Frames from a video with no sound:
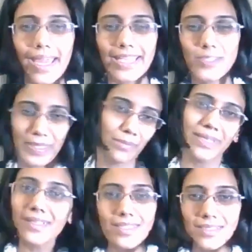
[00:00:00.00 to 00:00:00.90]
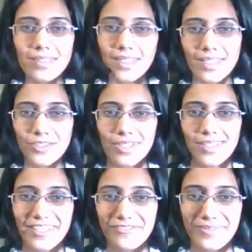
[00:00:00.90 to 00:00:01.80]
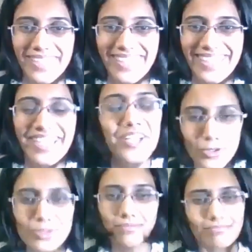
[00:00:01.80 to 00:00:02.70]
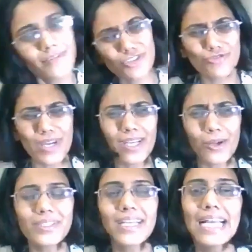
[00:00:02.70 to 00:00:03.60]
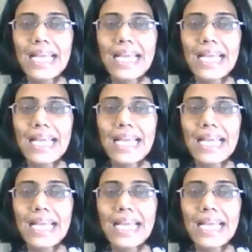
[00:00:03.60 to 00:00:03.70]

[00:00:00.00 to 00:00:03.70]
Experimentation karna chahiye life mein. So just try it out.